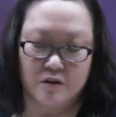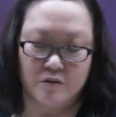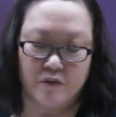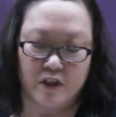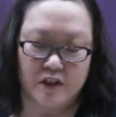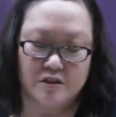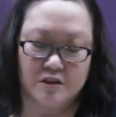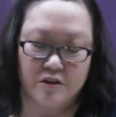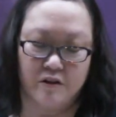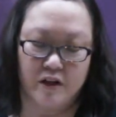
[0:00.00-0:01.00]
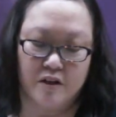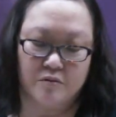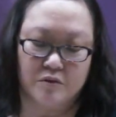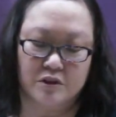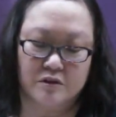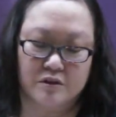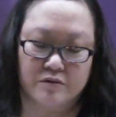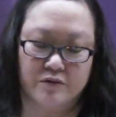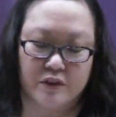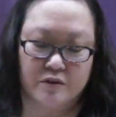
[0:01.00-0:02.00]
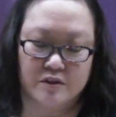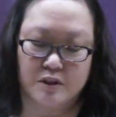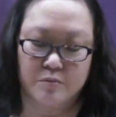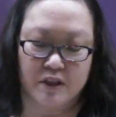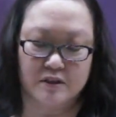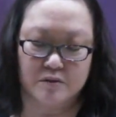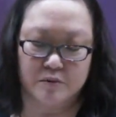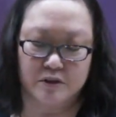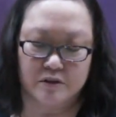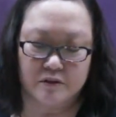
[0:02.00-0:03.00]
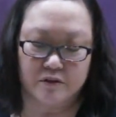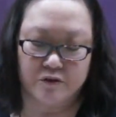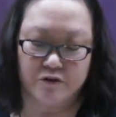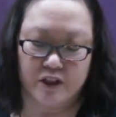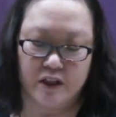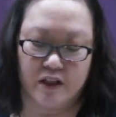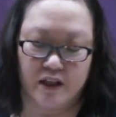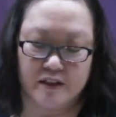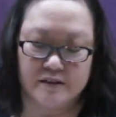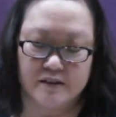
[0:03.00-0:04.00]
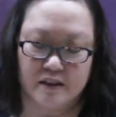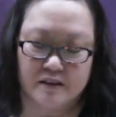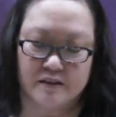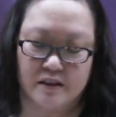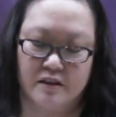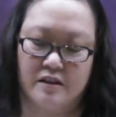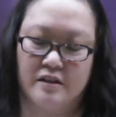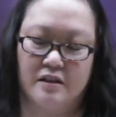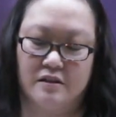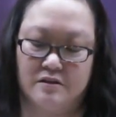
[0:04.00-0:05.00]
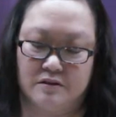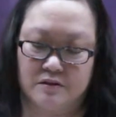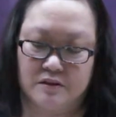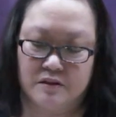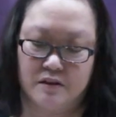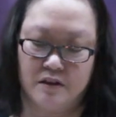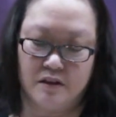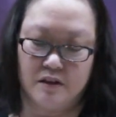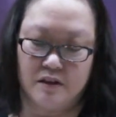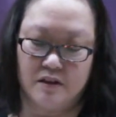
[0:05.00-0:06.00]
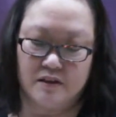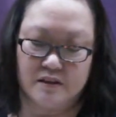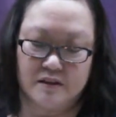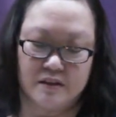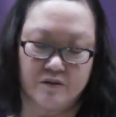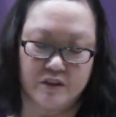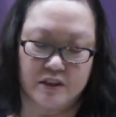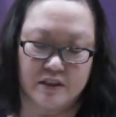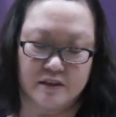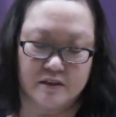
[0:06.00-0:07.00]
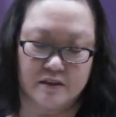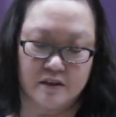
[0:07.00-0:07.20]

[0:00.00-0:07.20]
who went on to create a world of irresponsible, free gay sex, anything goes in the 70s